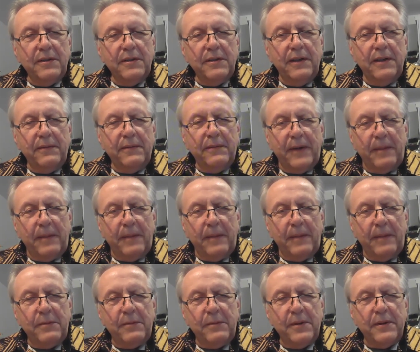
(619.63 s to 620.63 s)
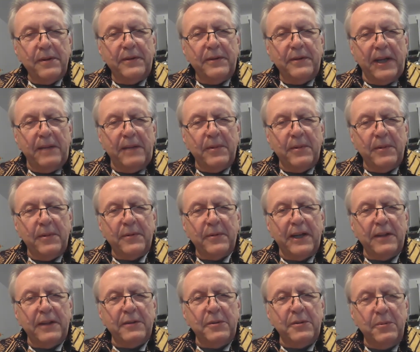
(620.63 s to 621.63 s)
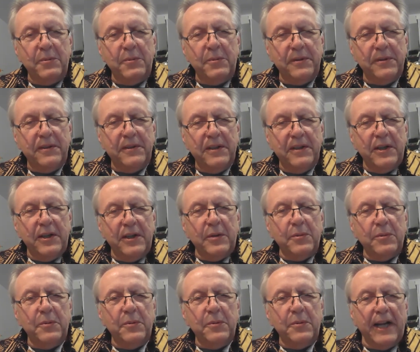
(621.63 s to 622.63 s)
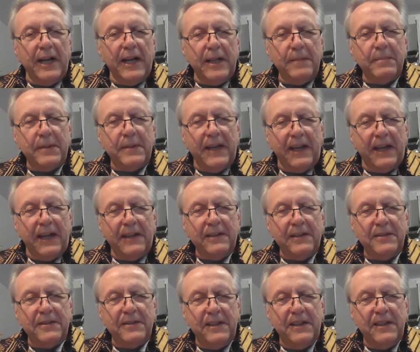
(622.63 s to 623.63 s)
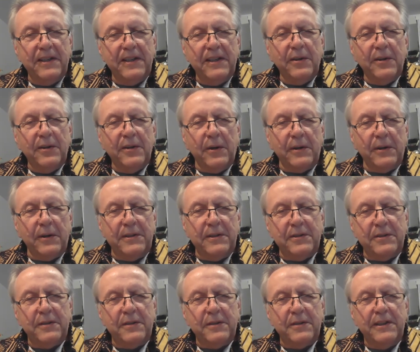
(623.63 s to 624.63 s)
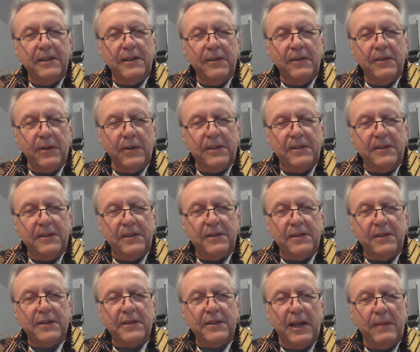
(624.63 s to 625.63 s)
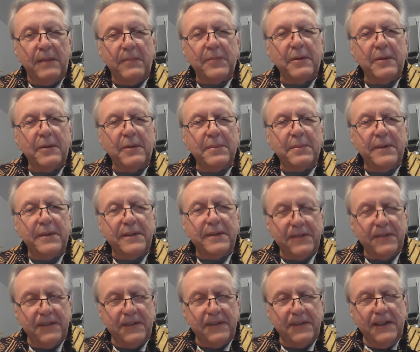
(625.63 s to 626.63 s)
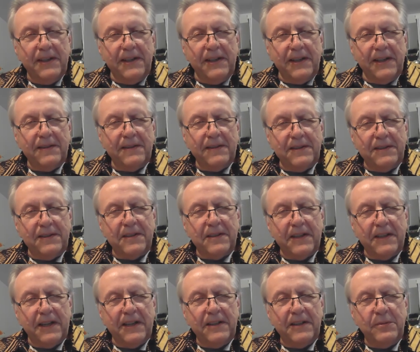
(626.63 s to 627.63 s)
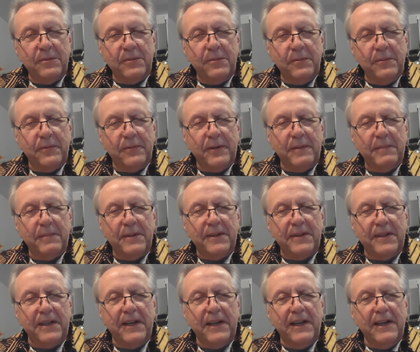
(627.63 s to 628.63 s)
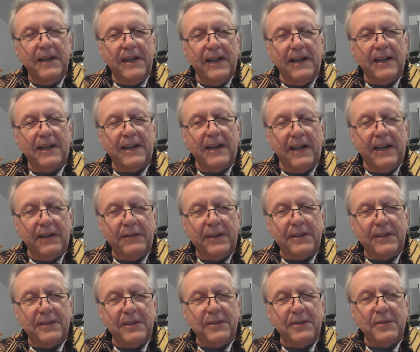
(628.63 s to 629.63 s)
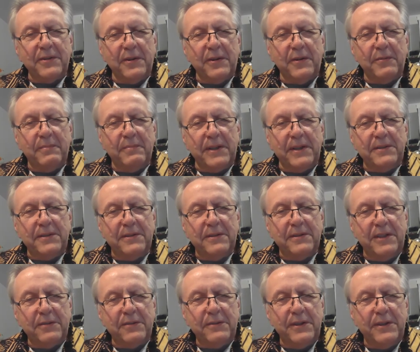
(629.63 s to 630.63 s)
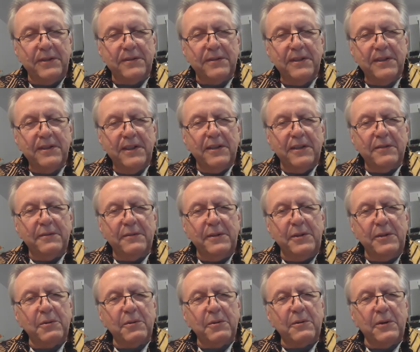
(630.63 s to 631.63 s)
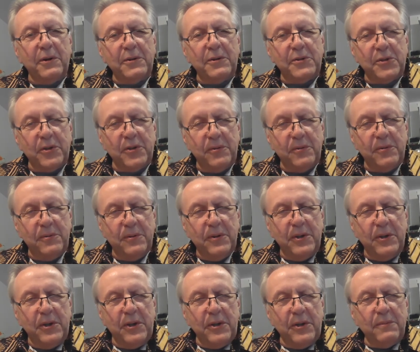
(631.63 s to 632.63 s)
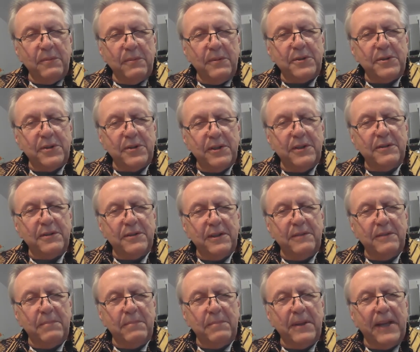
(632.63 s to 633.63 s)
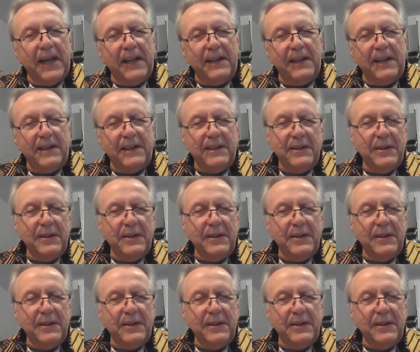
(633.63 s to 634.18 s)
a family with the name of Calhoun, who helped Kennedy on his escape from prison. And this Calhoun family are characters of my series Rio Concho, which is in planning